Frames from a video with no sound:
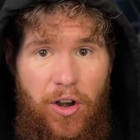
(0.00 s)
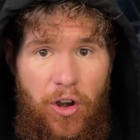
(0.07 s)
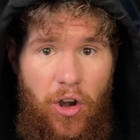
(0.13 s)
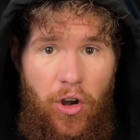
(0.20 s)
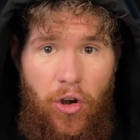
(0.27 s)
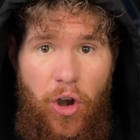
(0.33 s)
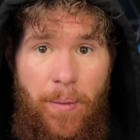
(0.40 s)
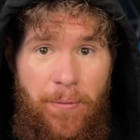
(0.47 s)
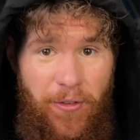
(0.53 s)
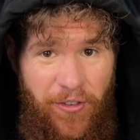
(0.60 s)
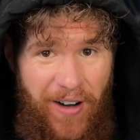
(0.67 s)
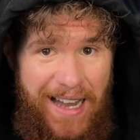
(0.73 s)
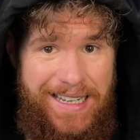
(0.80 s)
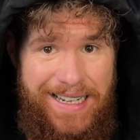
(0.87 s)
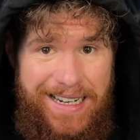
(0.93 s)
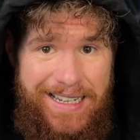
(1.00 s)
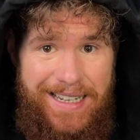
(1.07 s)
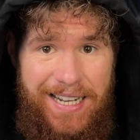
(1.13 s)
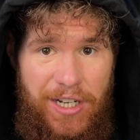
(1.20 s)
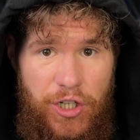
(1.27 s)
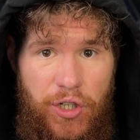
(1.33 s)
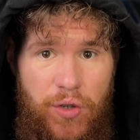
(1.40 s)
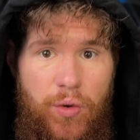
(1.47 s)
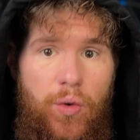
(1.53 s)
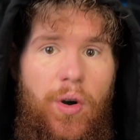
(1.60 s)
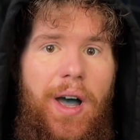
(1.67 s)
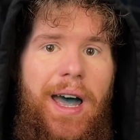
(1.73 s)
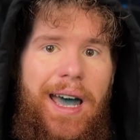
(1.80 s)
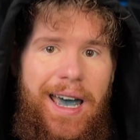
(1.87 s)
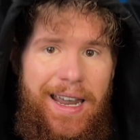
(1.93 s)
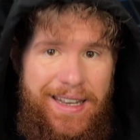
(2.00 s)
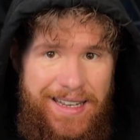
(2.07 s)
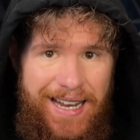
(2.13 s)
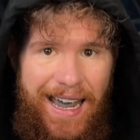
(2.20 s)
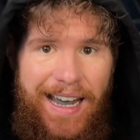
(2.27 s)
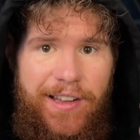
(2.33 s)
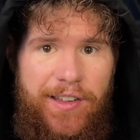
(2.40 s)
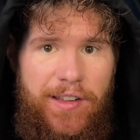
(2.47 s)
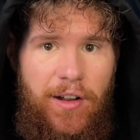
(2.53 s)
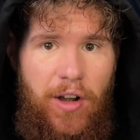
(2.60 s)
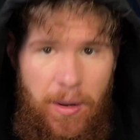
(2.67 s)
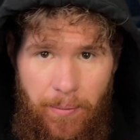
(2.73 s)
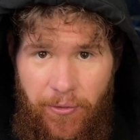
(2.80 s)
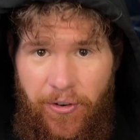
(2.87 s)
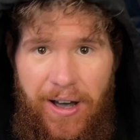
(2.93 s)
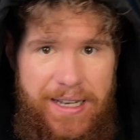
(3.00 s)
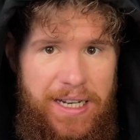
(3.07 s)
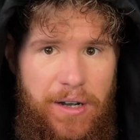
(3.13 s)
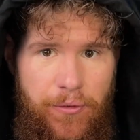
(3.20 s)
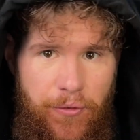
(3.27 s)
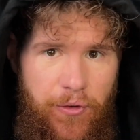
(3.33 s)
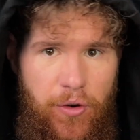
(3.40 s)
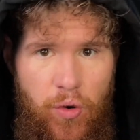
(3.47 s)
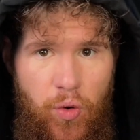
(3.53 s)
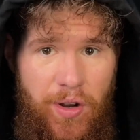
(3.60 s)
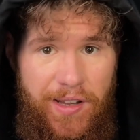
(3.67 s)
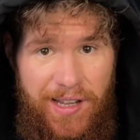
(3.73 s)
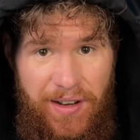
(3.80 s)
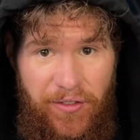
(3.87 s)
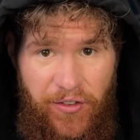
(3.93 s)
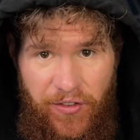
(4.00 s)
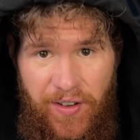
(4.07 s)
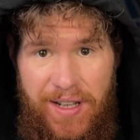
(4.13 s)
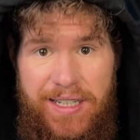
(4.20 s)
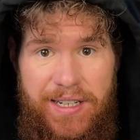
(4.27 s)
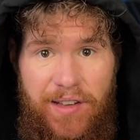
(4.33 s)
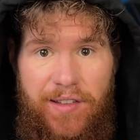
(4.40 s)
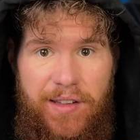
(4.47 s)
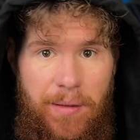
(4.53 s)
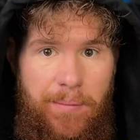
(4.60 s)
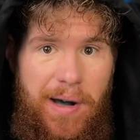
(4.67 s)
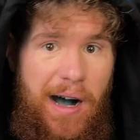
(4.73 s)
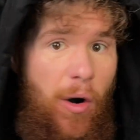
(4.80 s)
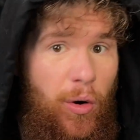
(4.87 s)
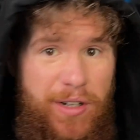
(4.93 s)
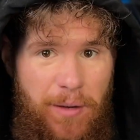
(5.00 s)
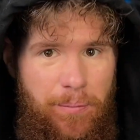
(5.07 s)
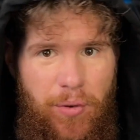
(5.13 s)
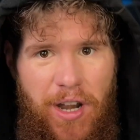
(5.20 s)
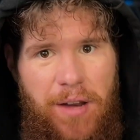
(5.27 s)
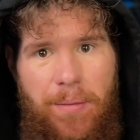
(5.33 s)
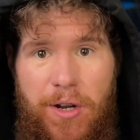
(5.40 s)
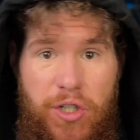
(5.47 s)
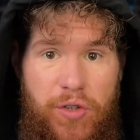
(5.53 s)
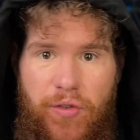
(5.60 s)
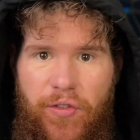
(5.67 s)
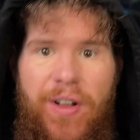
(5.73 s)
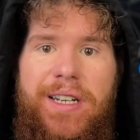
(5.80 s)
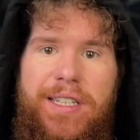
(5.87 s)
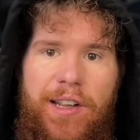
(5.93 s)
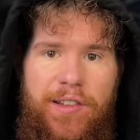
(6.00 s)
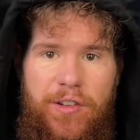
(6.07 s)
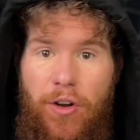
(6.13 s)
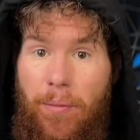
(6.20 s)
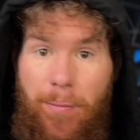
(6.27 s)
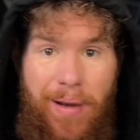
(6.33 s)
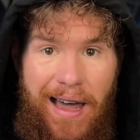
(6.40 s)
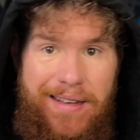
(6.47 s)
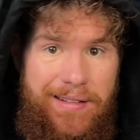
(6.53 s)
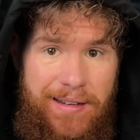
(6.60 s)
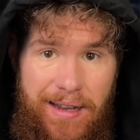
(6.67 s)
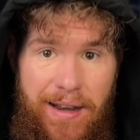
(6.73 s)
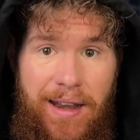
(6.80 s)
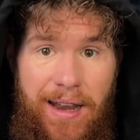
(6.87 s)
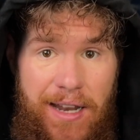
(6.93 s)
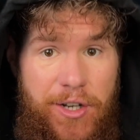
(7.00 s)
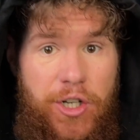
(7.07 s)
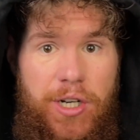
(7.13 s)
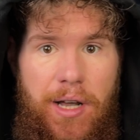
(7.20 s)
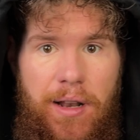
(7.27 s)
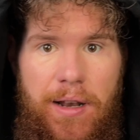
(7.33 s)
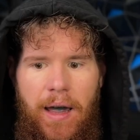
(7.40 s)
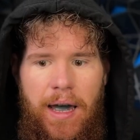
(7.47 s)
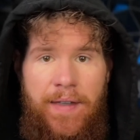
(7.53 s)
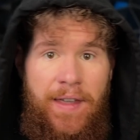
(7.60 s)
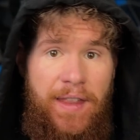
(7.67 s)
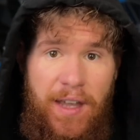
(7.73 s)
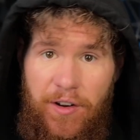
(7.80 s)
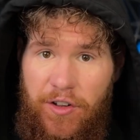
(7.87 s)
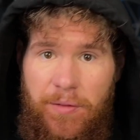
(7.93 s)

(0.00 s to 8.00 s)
lymphatic tissue, it takes the lymphatic fluids, it filters them out, it pretty much filters your blood in a nutshell. And then there's